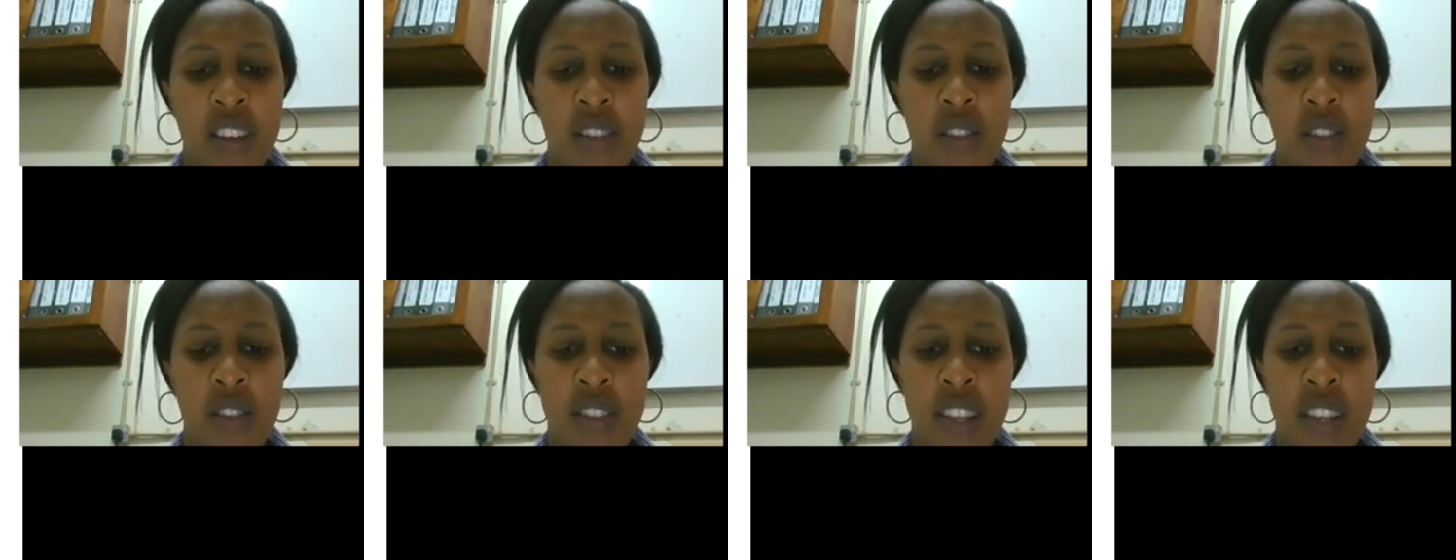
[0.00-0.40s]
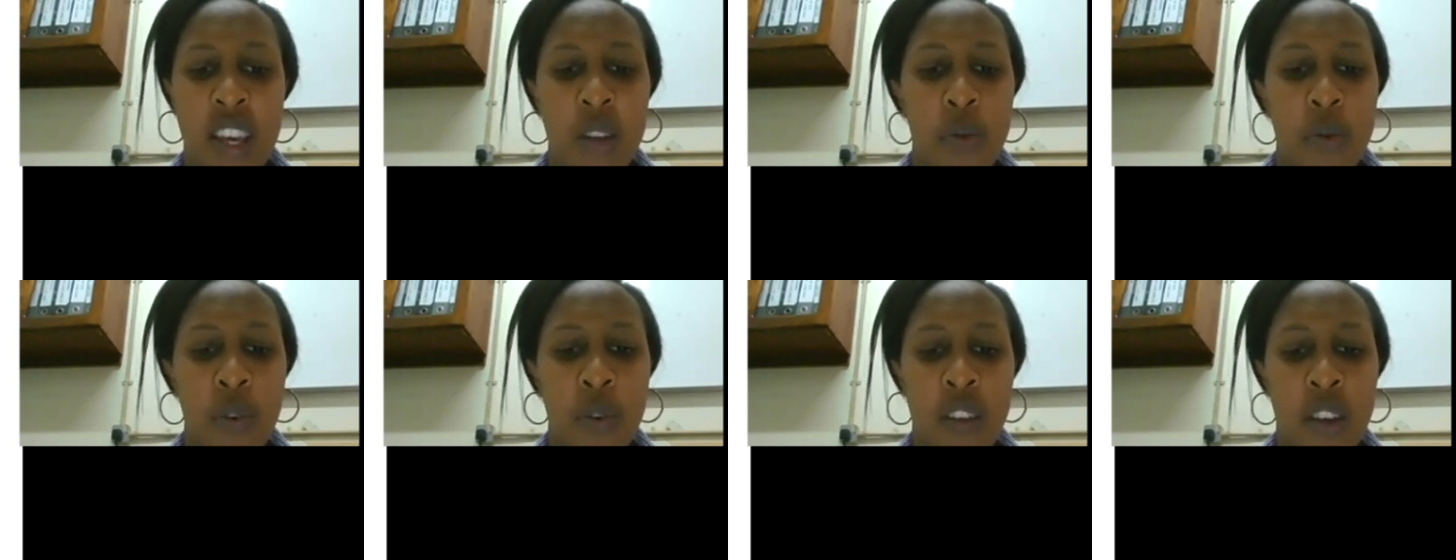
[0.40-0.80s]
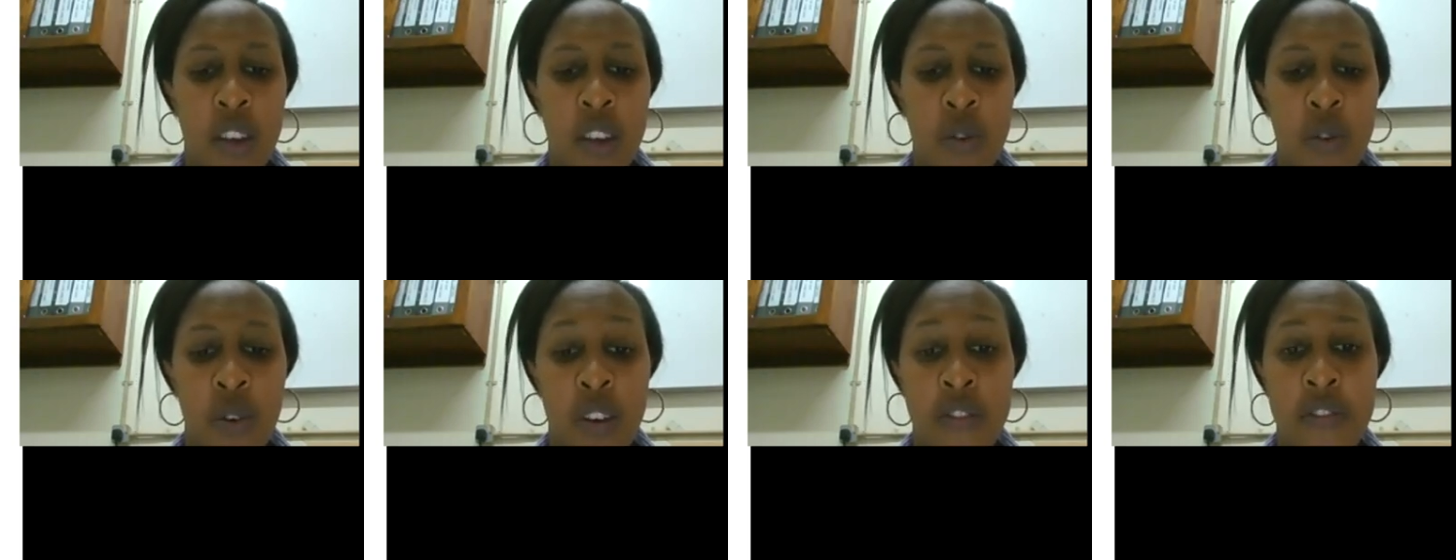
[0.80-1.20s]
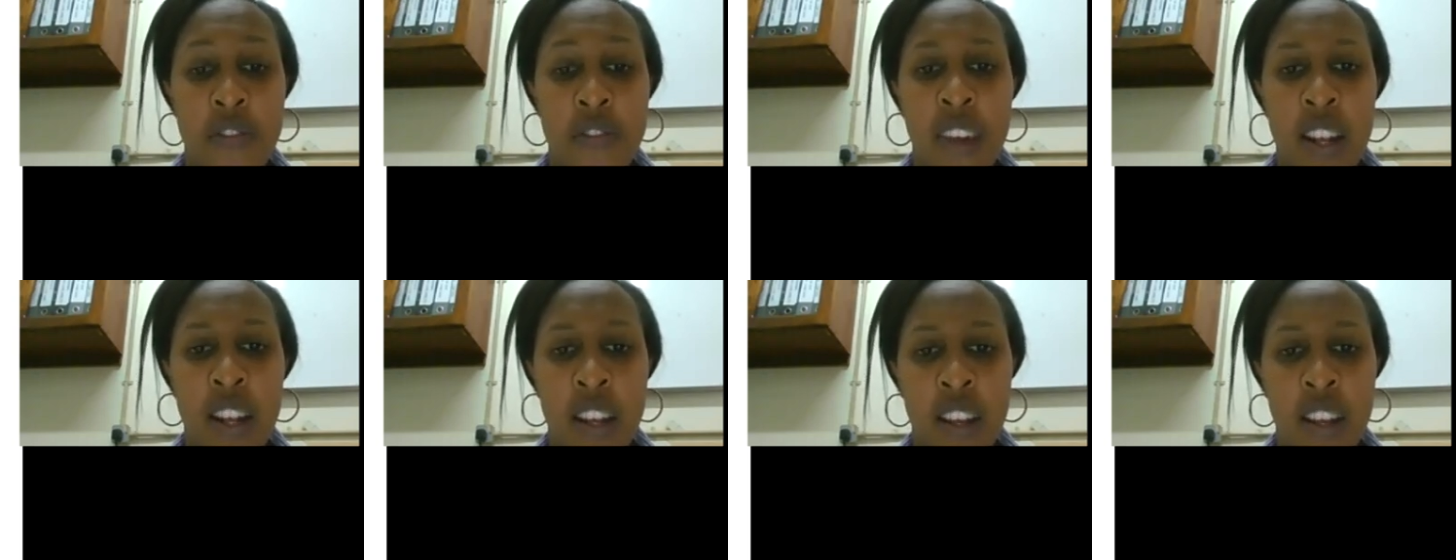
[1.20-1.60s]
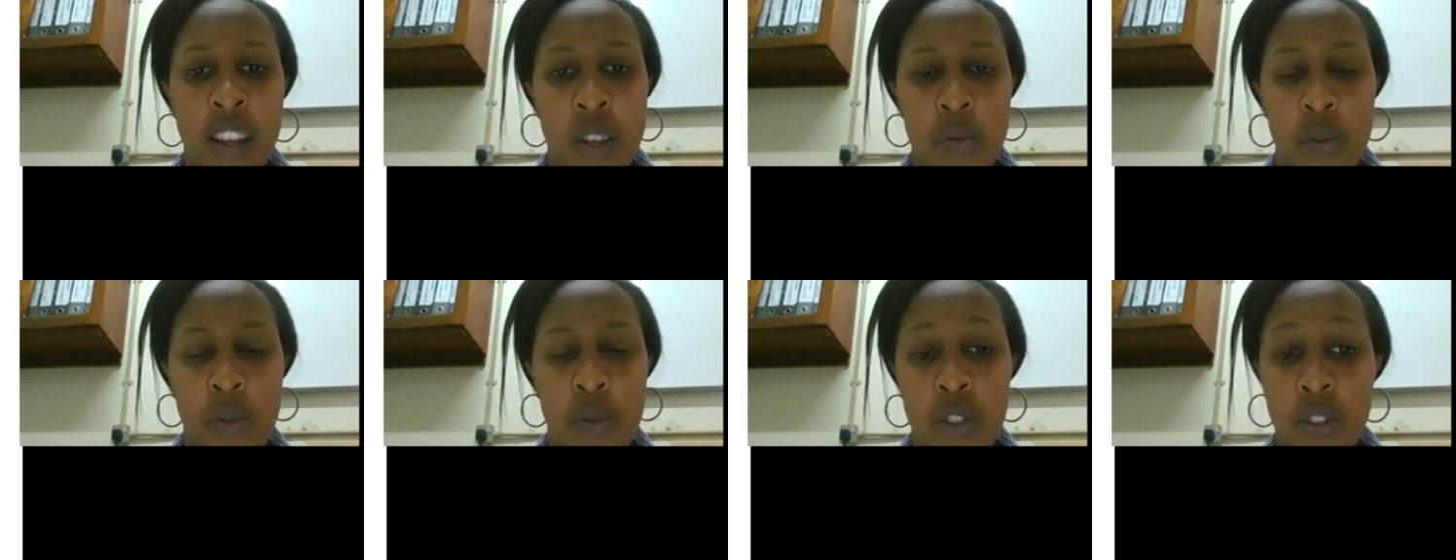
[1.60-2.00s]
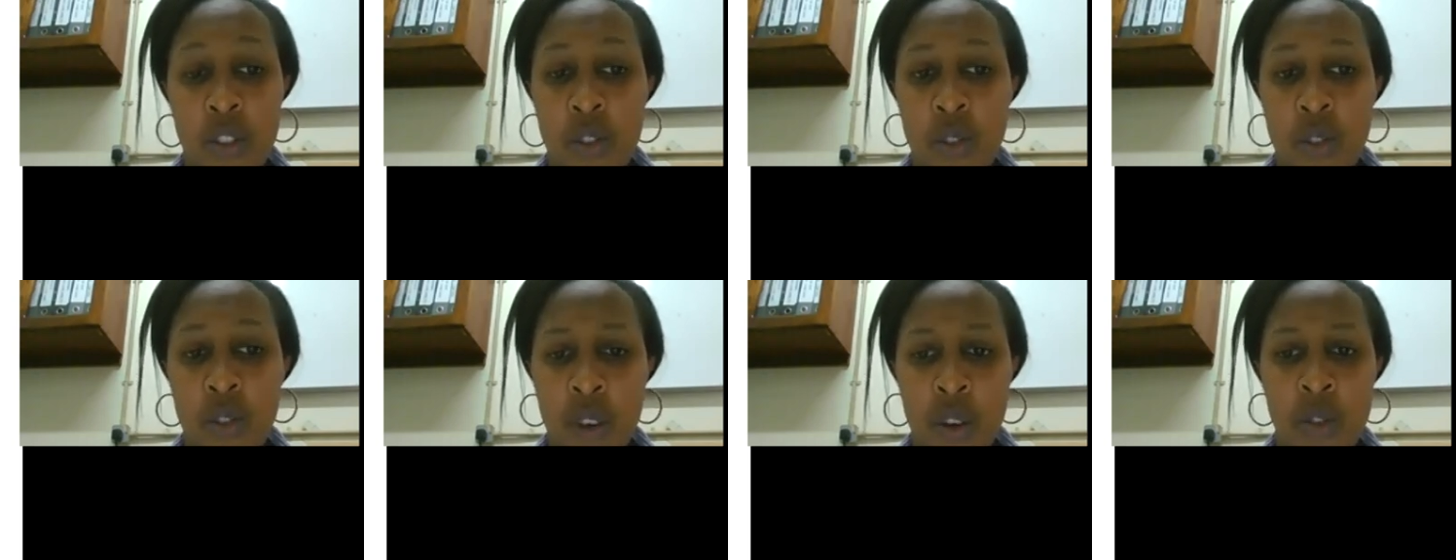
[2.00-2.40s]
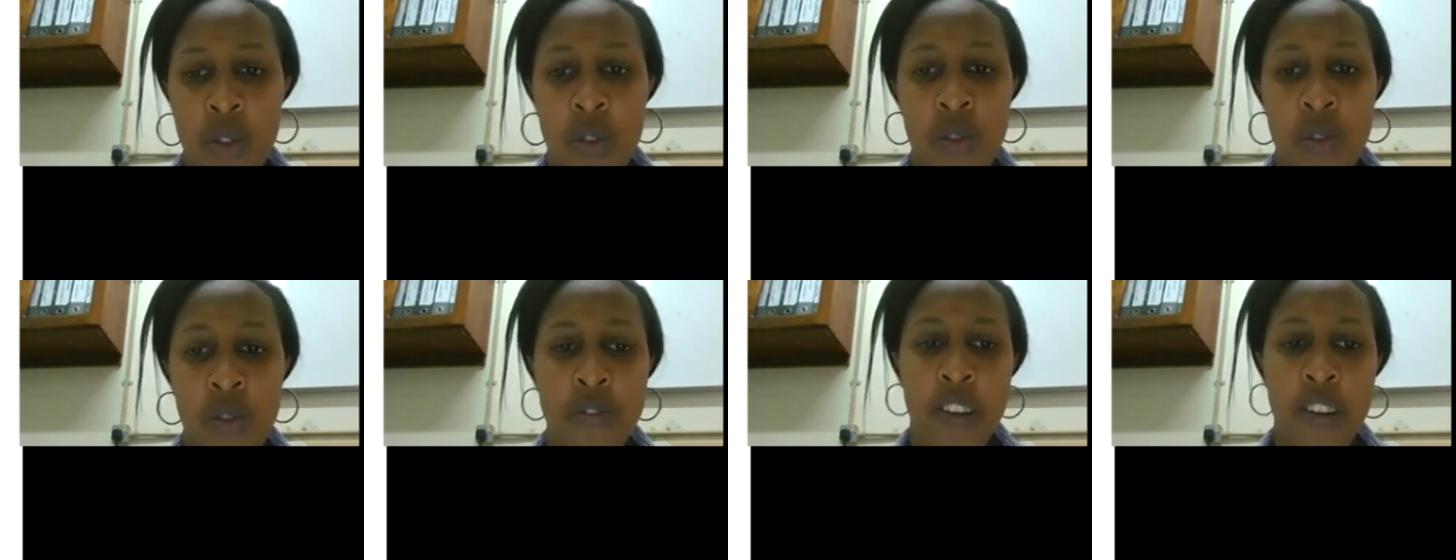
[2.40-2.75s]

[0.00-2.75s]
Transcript: decide whether you are failing at what you're doing or not